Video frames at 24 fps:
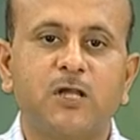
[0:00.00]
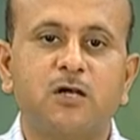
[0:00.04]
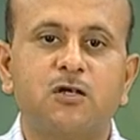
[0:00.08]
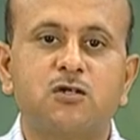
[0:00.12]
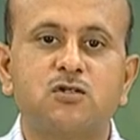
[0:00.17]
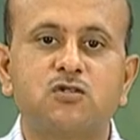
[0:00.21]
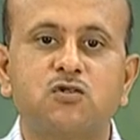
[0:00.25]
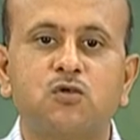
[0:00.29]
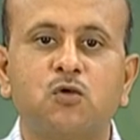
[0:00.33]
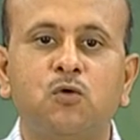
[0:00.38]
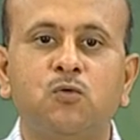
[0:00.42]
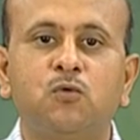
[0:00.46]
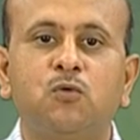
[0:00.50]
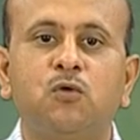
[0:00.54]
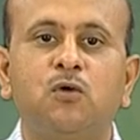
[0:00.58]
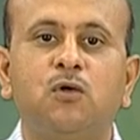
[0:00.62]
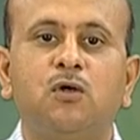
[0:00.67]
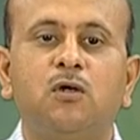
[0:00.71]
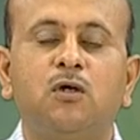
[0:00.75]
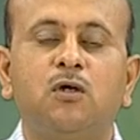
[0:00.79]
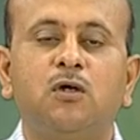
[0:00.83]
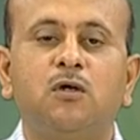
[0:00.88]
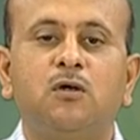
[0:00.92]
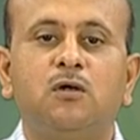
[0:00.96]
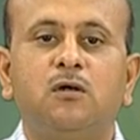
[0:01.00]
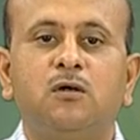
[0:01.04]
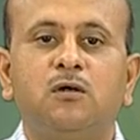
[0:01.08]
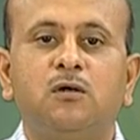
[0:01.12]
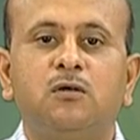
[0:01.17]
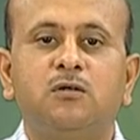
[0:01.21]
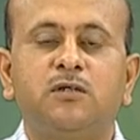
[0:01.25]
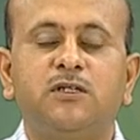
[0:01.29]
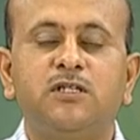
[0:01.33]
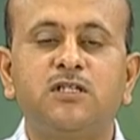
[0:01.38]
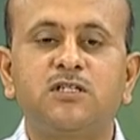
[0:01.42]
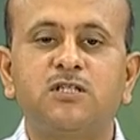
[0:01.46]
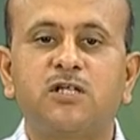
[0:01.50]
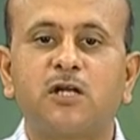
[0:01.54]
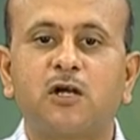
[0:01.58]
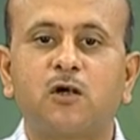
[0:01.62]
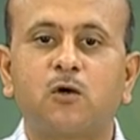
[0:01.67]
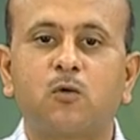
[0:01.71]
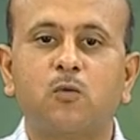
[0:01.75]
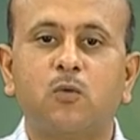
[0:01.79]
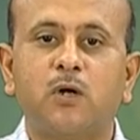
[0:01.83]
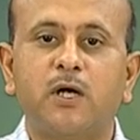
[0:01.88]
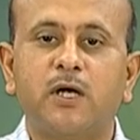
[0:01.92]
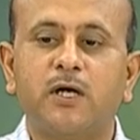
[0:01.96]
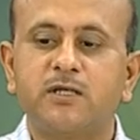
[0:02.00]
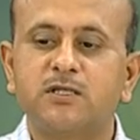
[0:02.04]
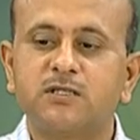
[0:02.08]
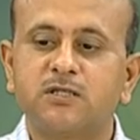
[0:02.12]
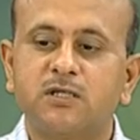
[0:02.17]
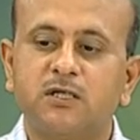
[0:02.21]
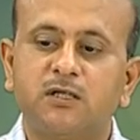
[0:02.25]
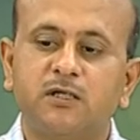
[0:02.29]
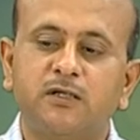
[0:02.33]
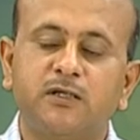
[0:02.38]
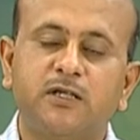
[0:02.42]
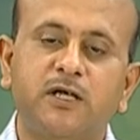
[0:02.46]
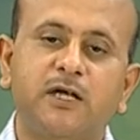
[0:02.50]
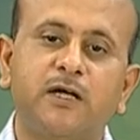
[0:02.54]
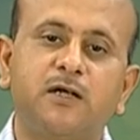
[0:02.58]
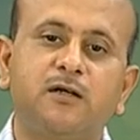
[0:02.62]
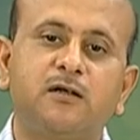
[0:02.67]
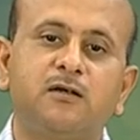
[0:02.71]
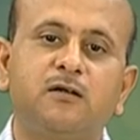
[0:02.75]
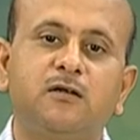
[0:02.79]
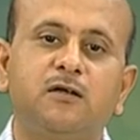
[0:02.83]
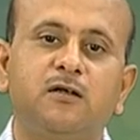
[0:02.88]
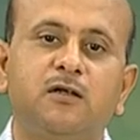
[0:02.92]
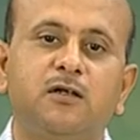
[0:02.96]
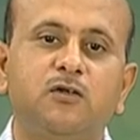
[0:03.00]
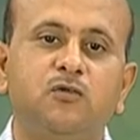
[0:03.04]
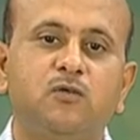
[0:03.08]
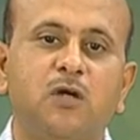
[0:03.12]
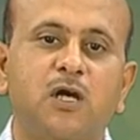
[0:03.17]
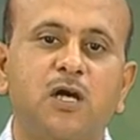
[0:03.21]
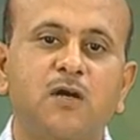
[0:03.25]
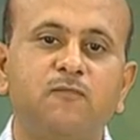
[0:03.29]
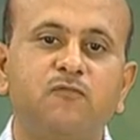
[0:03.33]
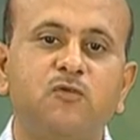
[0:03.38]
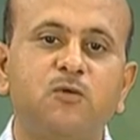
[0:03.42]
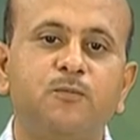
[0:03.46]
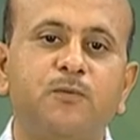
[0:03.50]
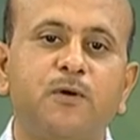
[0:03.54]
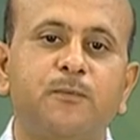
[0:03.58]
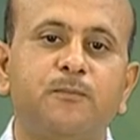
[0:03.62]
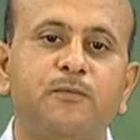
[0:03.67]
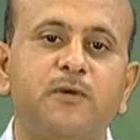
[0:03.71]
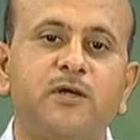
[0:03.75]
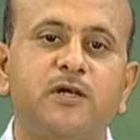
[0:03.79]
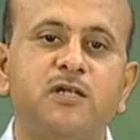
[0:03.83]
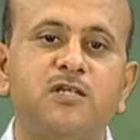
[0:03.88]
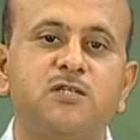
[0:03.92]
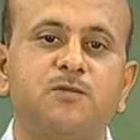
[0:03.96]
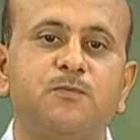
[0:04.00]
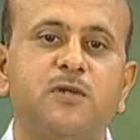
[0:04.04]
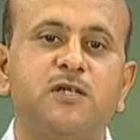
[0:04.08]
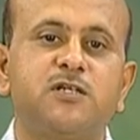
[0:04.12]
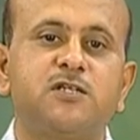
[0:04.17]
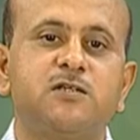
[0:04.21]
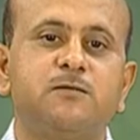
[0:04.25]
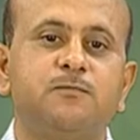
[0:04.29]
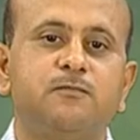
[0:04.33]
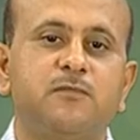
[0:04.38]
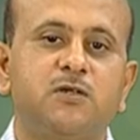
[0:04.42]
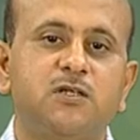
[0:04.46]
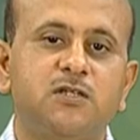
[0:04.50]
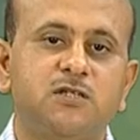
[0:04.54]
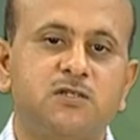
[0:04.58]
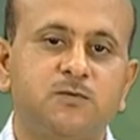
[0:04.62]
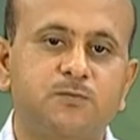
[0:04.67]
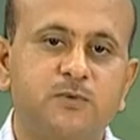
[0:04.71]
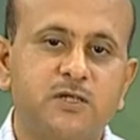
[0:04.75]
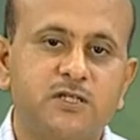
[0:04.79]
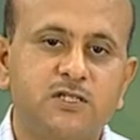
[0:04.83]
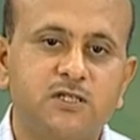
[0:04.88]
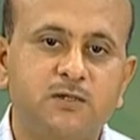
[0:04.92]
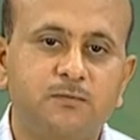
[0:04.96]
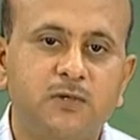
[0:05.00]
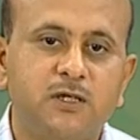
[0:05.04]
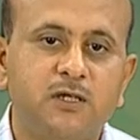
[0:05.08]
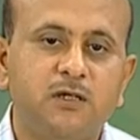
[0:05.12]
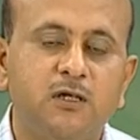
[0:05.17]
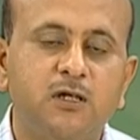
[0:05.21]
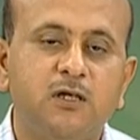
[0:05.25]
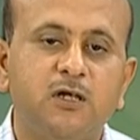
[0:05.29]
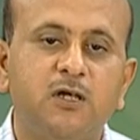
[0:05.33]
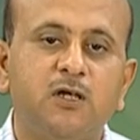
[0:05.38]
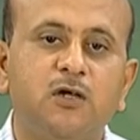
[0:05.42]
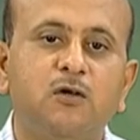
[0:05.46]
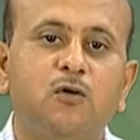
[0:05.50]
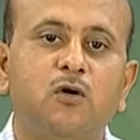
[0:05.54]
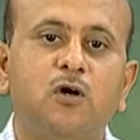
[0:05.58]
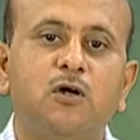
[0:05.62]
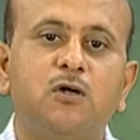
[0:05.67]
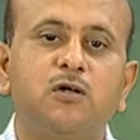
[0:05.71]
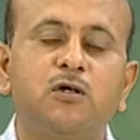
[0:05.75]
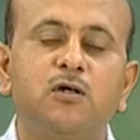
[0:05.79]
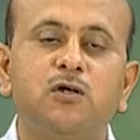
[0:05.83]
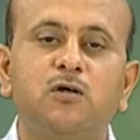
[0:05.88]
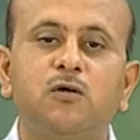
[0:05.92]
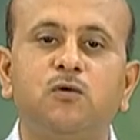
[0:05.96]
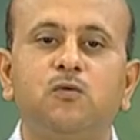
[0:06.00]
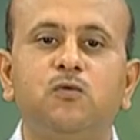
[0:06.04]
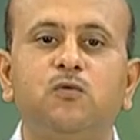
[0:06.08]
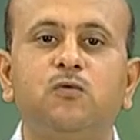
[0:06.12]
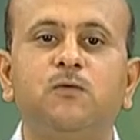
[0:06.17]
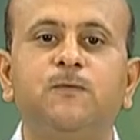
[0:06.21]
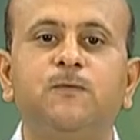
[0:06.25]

So, this requires that you have to prepare speci specimen in order to